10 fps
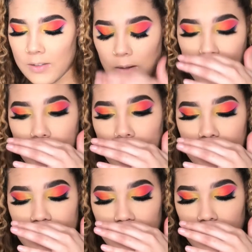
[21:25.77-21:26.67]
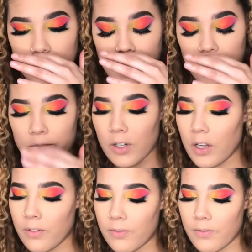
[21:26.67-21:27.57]
So I got the Cover
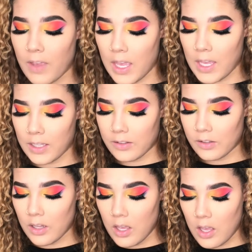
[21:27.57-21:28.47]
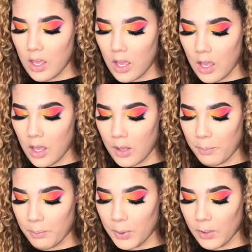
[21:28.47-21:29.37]
FX
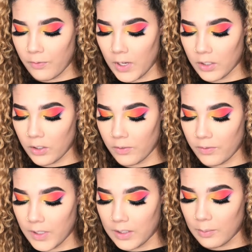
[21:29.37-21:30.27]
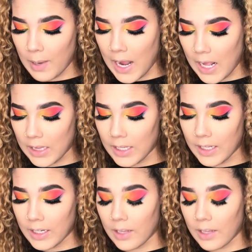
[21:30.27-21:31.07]
Perfector Face Palette.